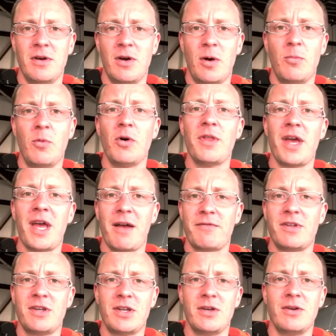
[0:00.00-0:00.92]
on what they
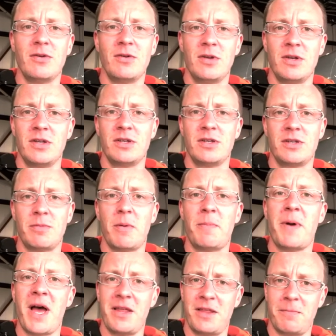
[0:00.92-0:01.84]
have to do to
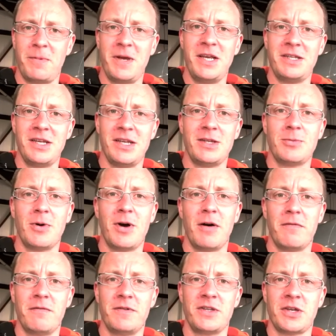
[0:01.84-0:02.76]
prepare the
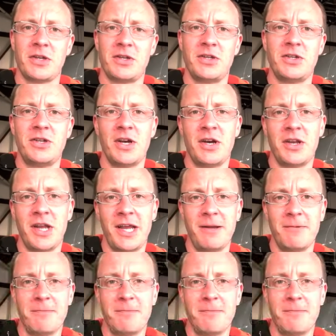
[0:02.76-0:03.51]
PC-12 for such a journey.